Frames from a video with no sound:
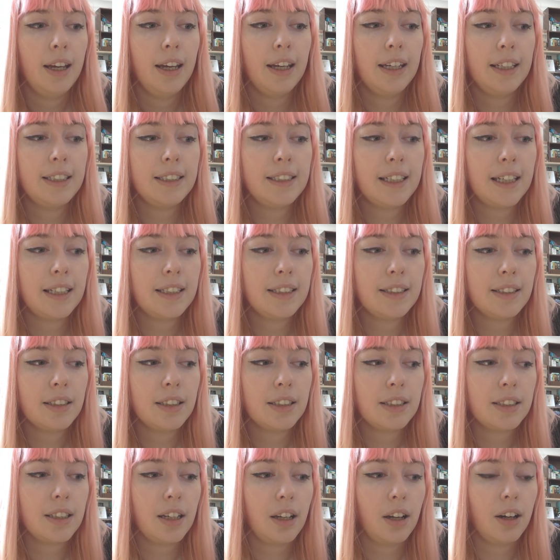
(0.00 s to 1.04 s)
he says that
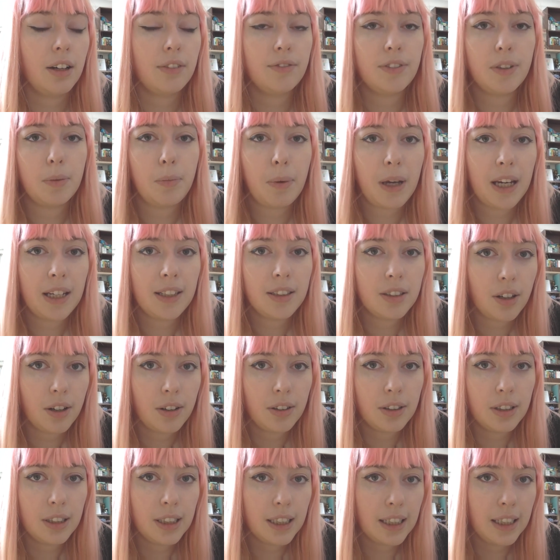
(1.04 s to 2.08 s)
there's a lot of debate
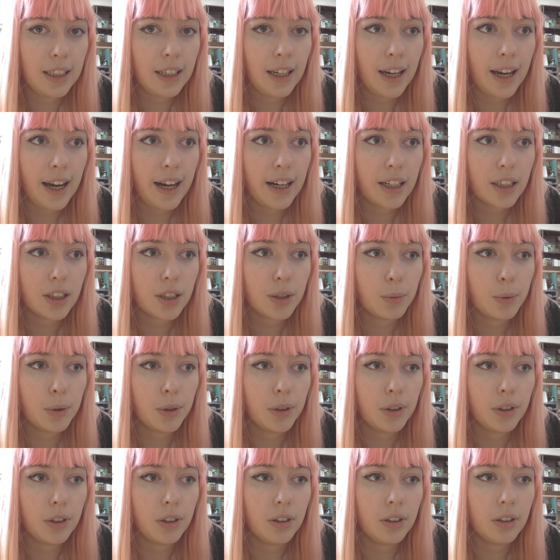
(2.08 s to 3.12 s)
on the
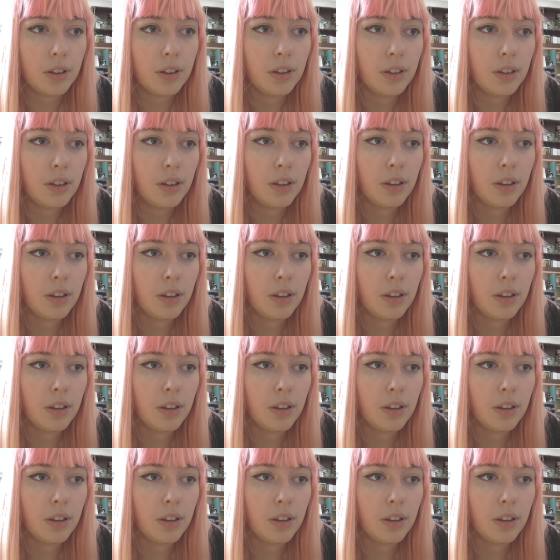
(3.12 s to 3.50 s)
actual